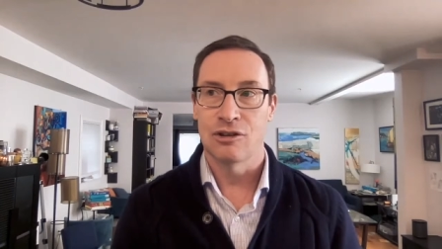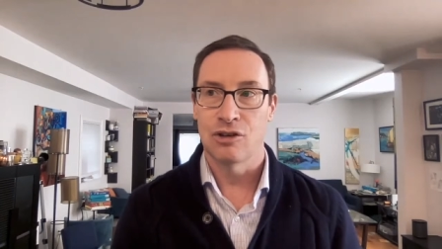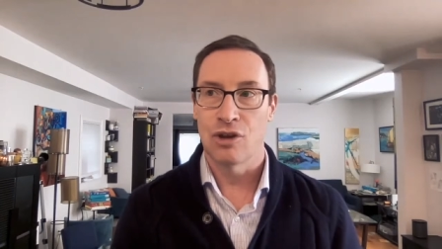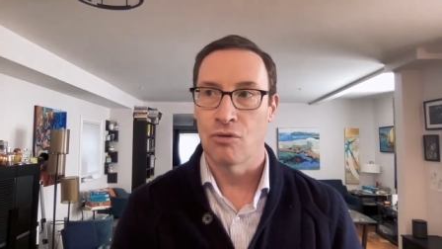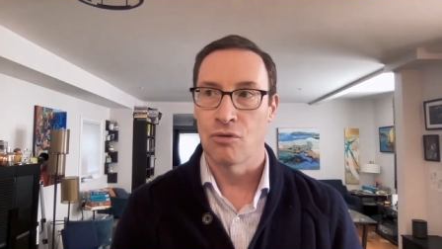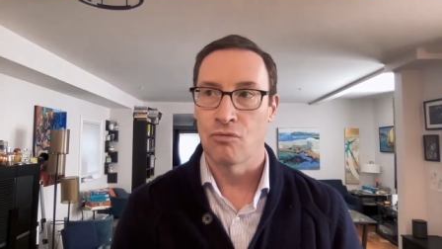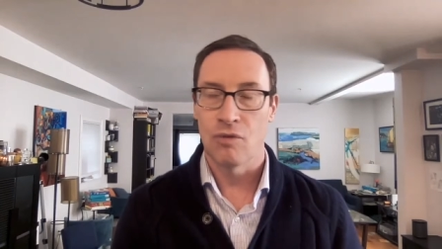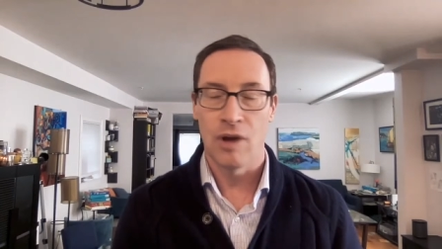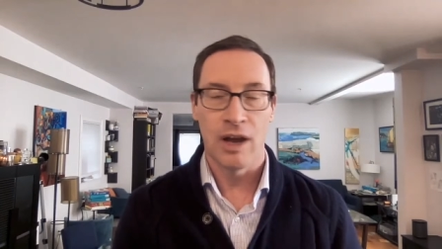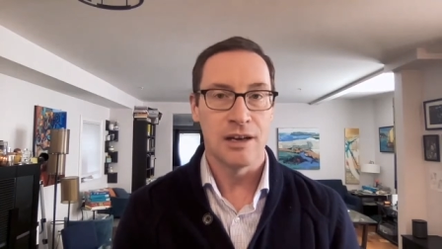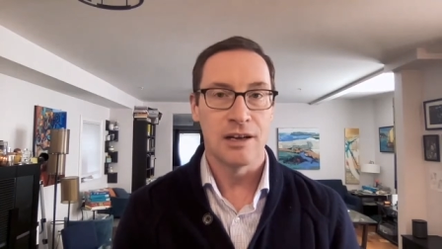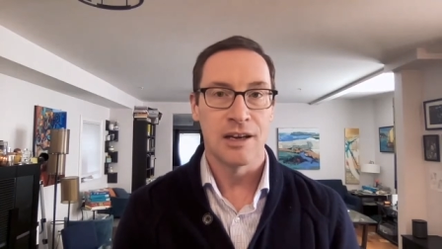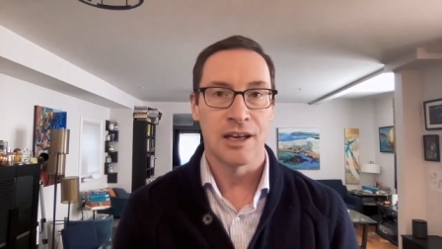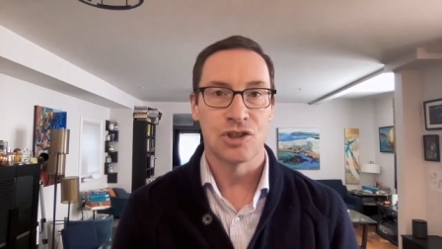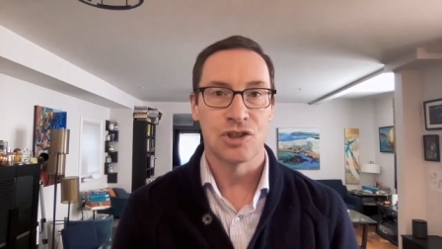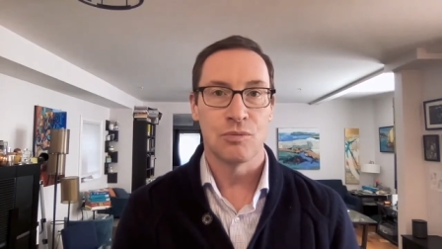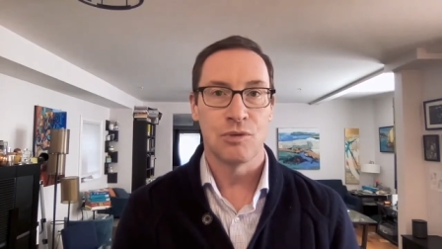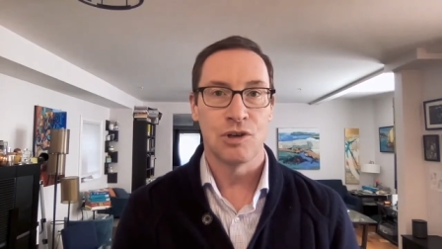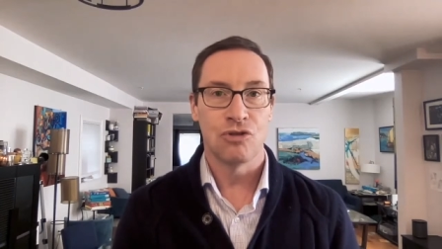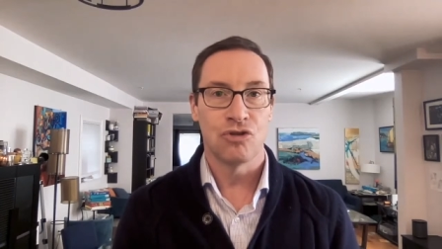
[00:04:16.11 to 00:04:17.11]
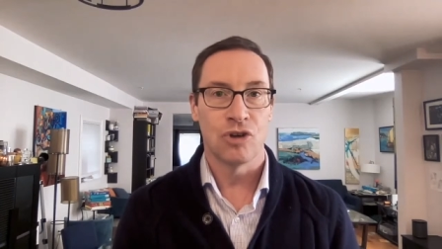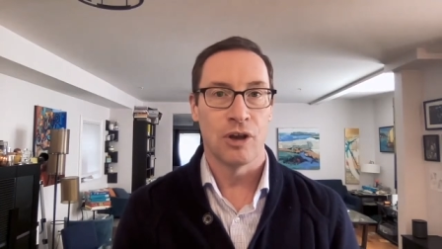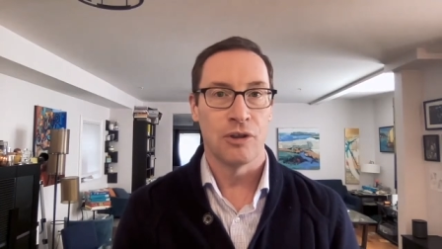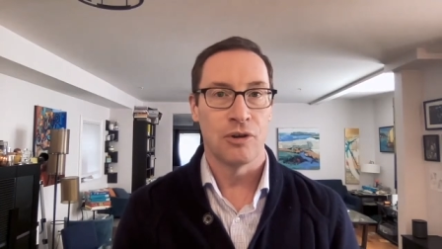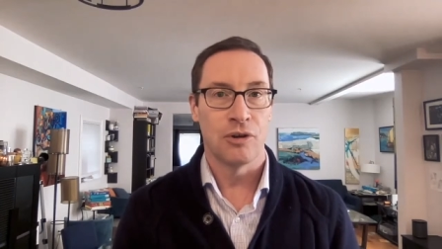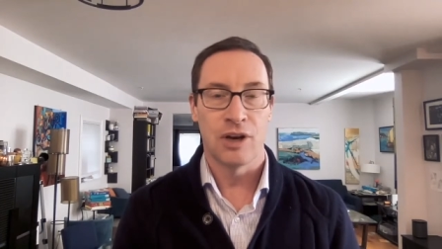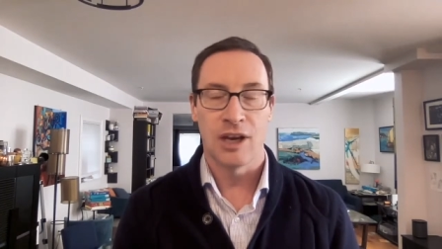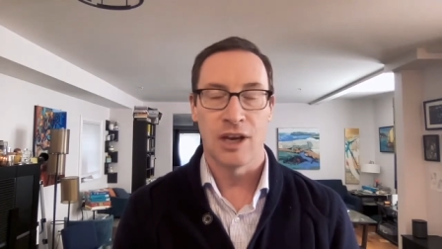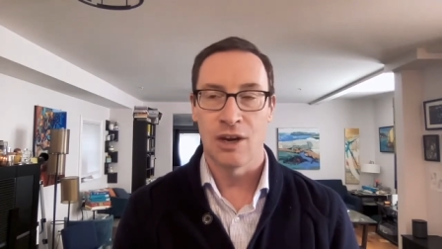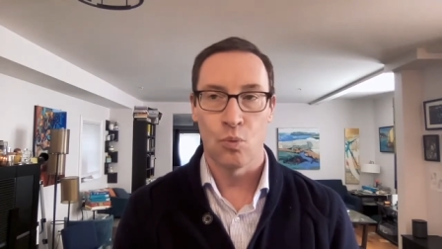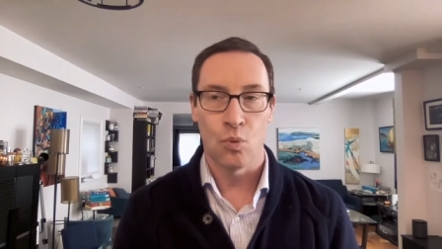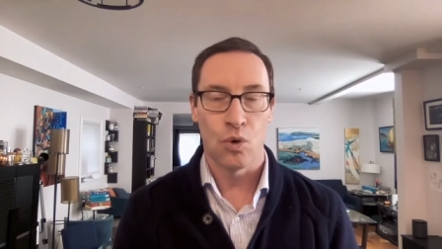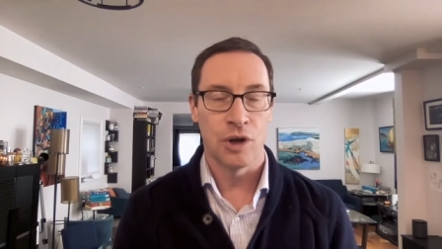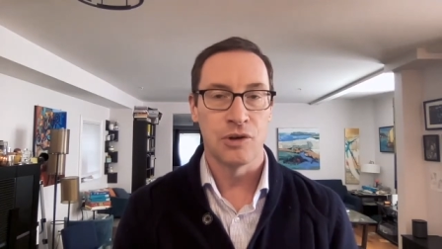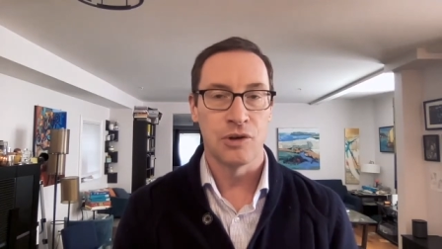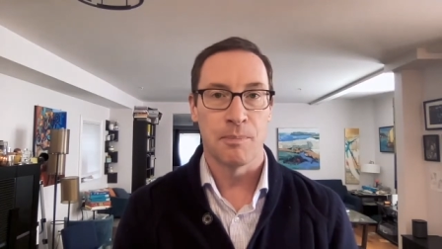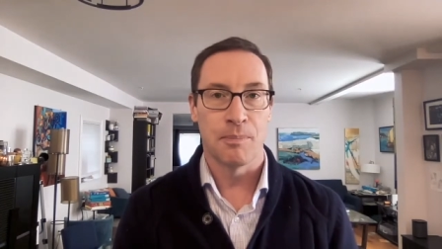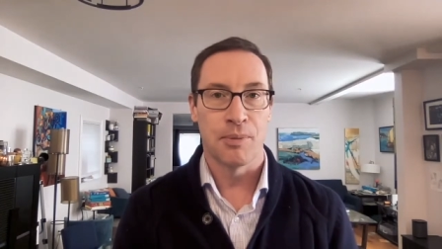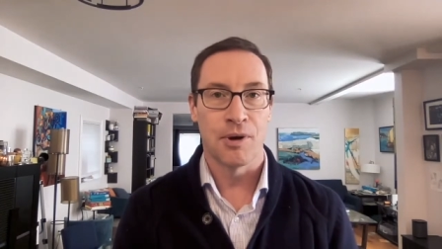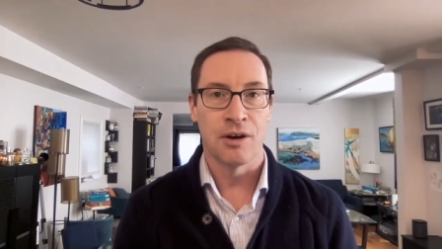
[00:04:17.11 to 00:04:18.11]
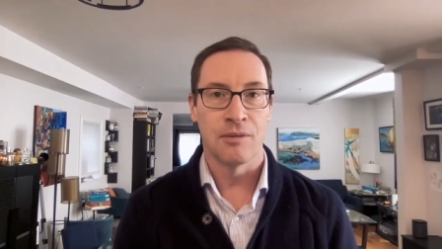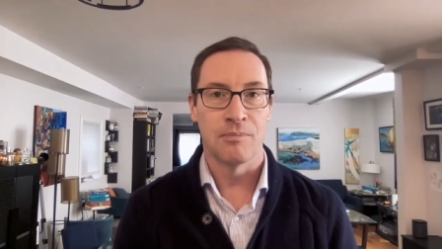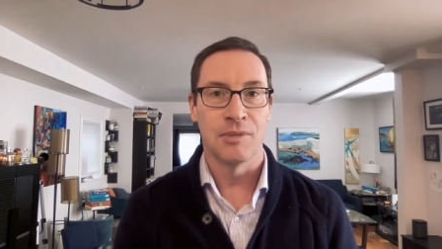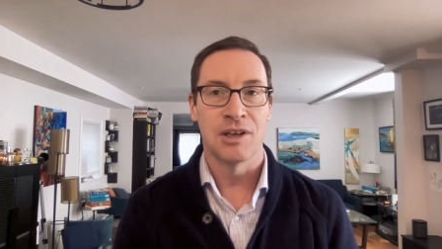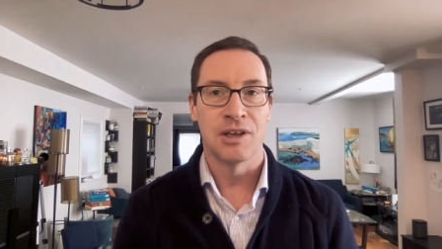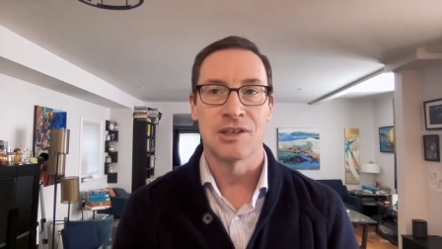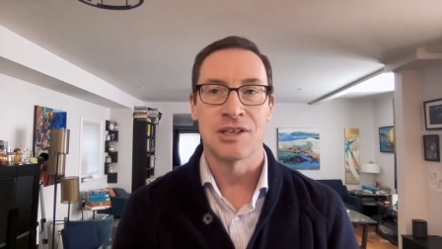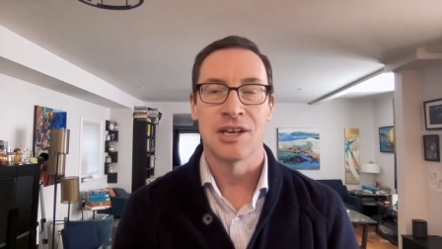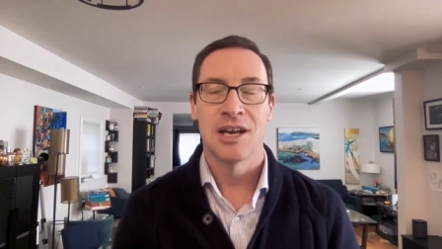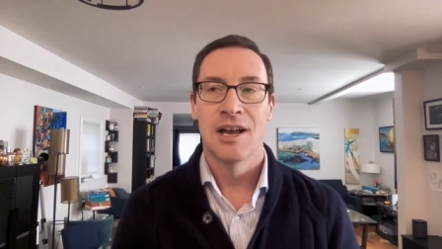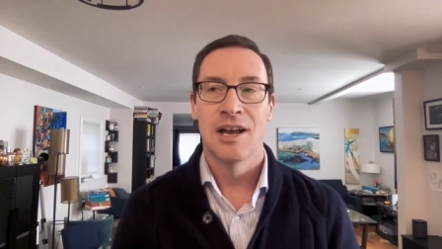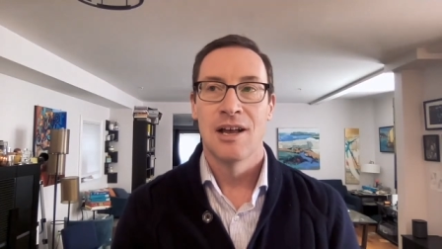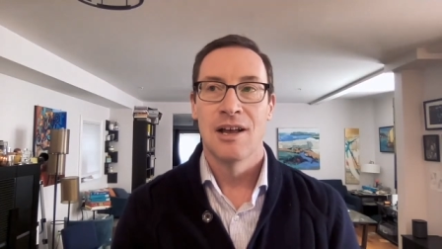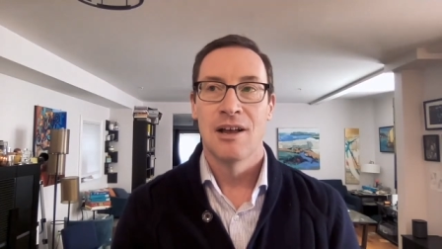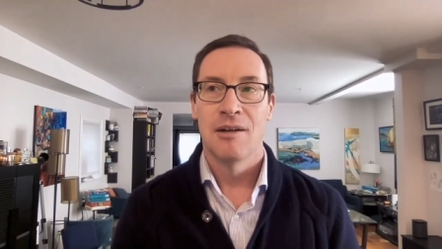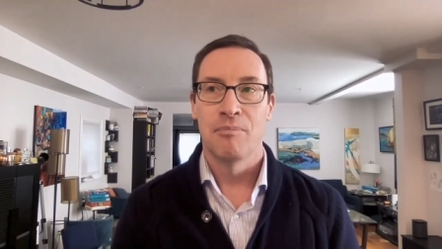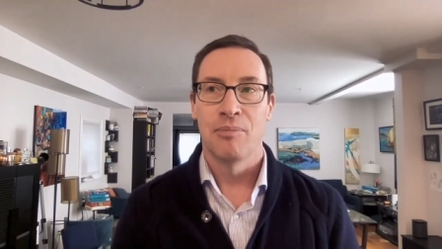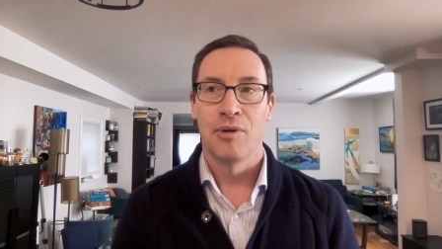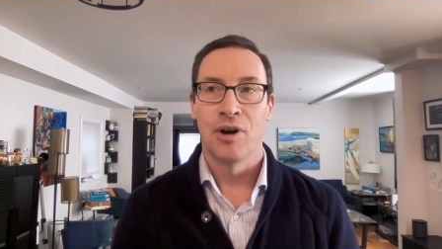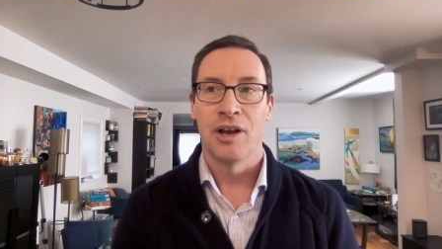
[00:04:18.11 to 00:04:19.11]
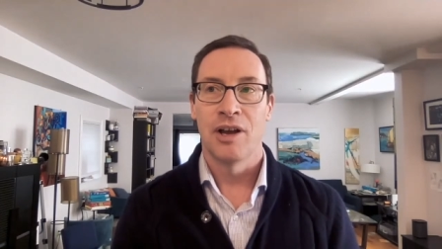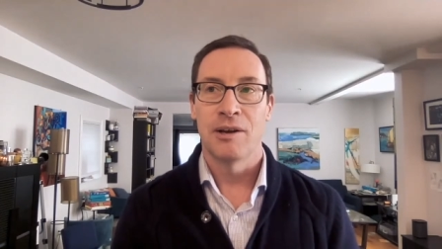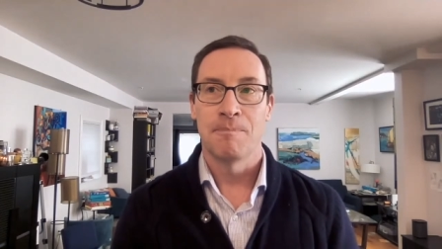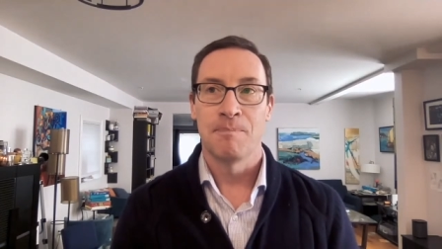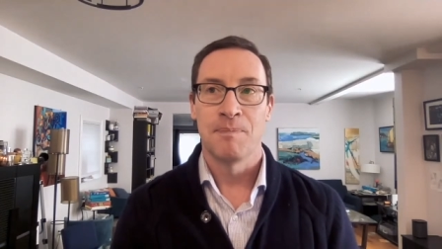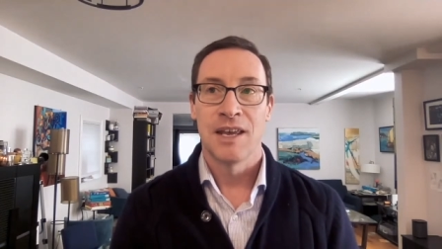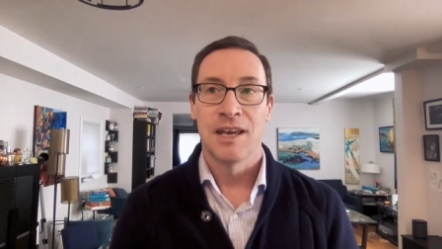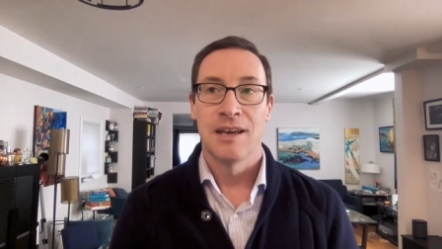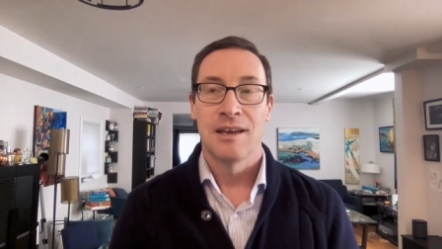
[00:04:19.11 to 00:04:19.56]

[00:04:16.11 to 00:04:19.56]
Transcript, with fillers: they're right next to each other in one department. But